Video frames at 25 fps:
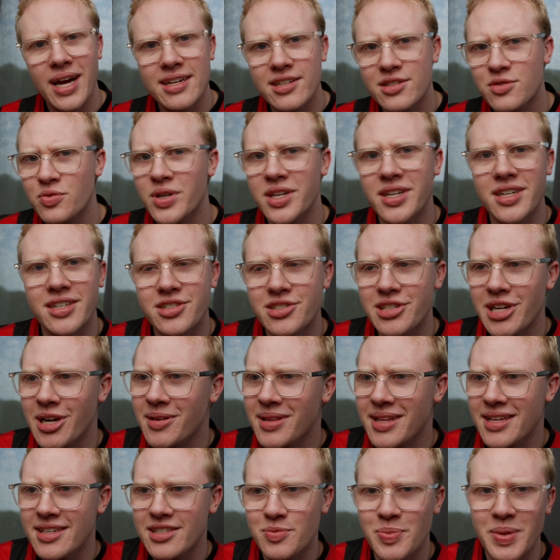I just wanted to share
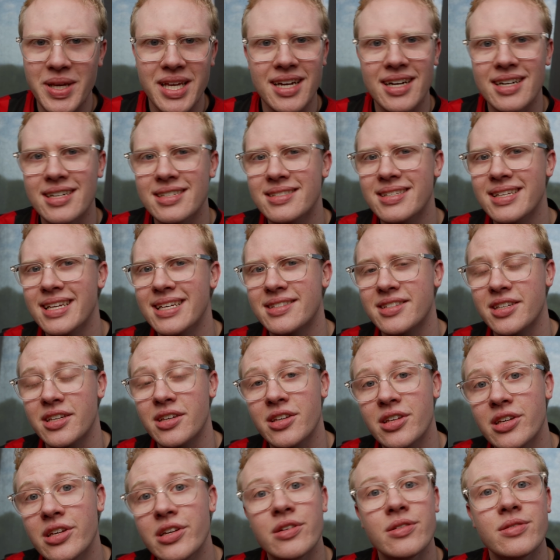this because it's a
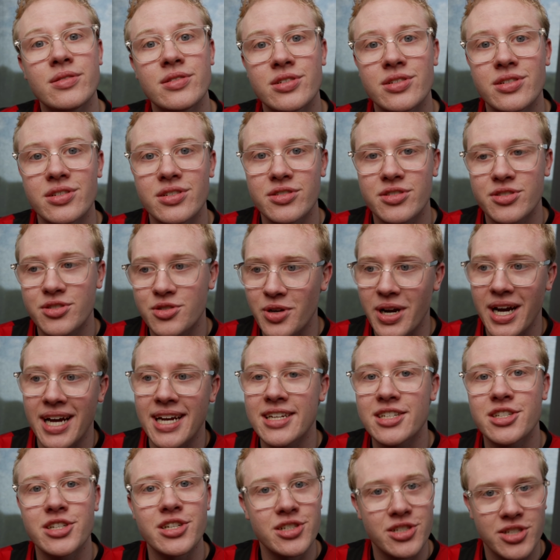huge
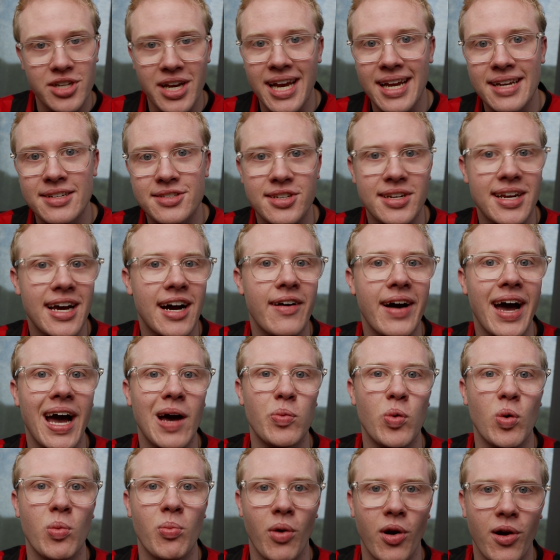strategy change in how
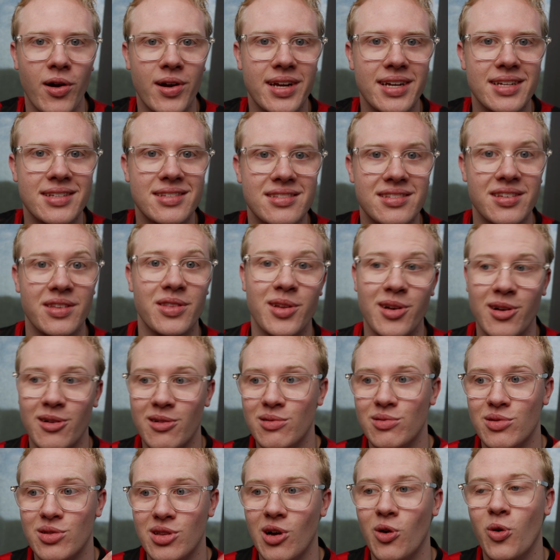Apple markets their
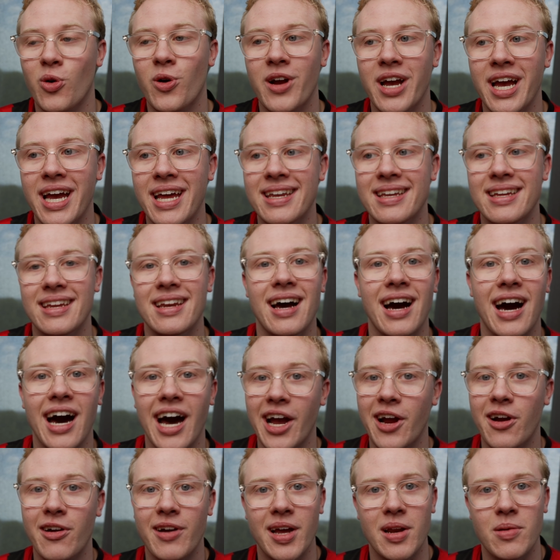lower end and
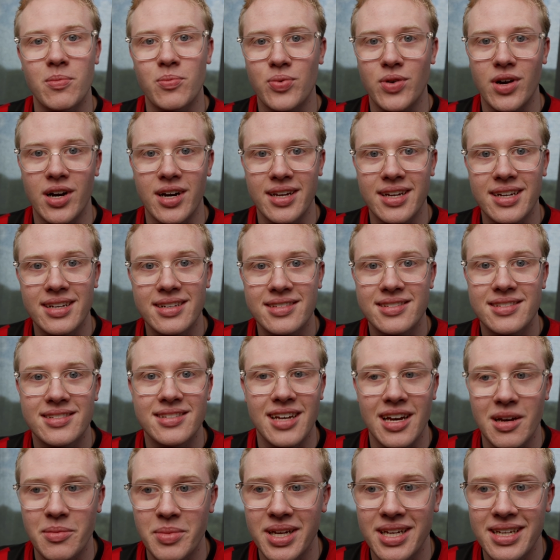higher end products.
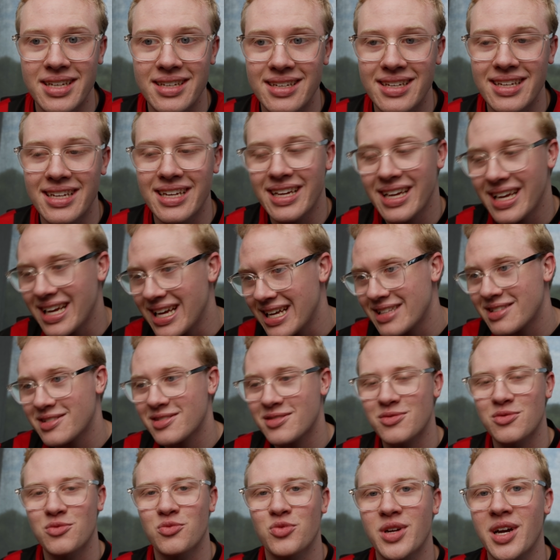I mean,
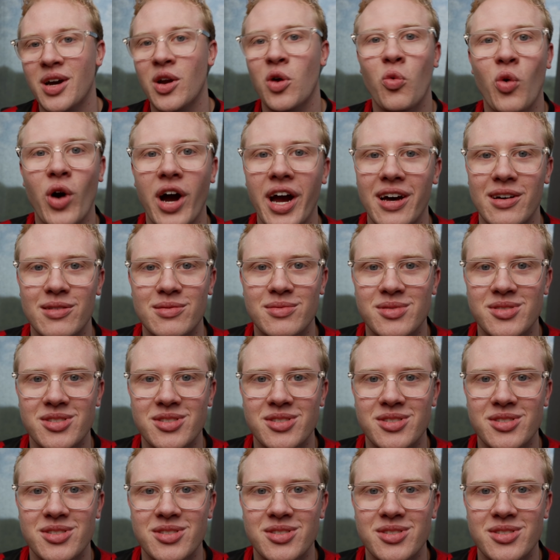it's kind of wild.